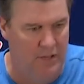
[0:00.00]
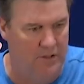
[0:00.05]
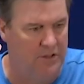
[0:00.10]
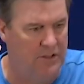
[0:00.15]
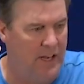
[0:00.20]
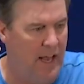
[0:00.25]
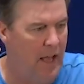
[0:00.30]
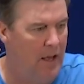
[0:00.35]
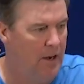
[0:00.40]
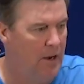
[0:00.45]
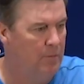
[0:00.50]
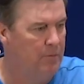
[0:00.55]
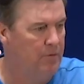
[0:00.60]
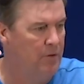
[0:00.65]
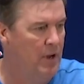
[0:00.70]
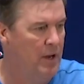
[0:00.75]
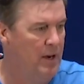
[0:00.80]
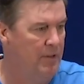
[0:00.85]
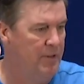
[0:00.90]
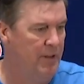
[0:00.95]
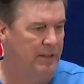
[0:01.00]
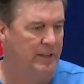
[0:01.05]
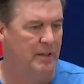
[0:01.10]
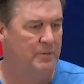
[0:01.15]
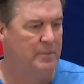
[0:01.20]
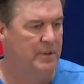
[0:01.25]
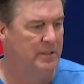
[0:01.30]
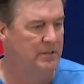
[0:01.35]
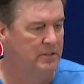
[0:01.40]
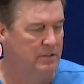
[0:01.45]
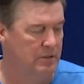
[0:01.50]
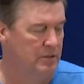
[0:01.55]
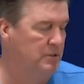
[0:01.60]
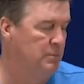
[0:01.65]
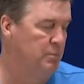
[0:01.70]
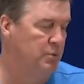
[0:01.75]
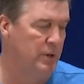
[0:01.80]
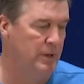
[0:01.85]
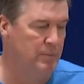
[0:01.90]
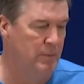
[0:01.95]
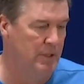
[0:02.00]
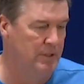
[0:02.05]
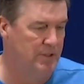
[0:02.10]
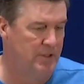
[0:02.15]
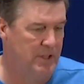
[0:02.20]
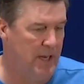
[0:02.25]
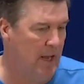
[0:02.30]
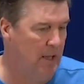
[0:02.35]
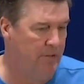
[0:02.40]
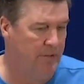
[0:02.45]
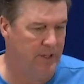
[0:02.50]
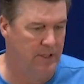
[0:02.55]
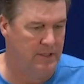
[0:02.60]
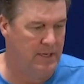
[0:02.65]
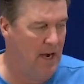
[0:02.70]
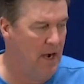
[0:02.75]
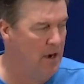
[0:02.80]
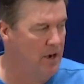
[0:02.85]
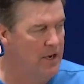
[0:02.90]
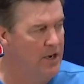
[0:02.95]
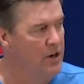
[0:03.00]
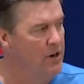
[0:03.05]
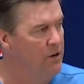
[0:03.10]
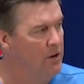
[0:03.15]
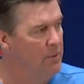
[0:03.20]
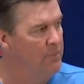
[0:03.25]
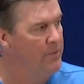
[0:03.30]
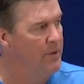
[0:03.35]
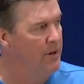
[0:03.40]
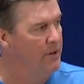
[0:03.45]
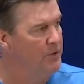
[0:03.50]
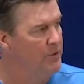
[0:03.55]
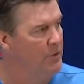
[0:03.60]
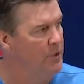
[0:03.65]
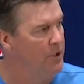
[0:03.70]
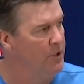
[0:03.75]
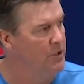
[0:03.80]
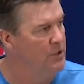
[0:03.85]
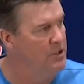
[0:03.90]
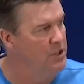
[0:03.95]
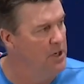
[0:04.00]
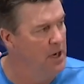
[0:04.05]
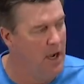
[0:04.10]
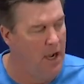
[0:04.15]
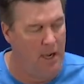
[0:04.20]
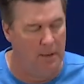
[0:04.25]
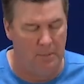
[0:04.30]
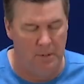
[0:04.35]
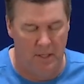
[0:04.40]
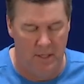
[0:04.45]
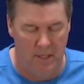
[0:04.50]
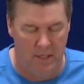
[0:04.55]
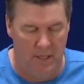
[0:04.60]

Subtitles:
stout up front. I think they've been pretty much stout the entire year up there, doing a good job.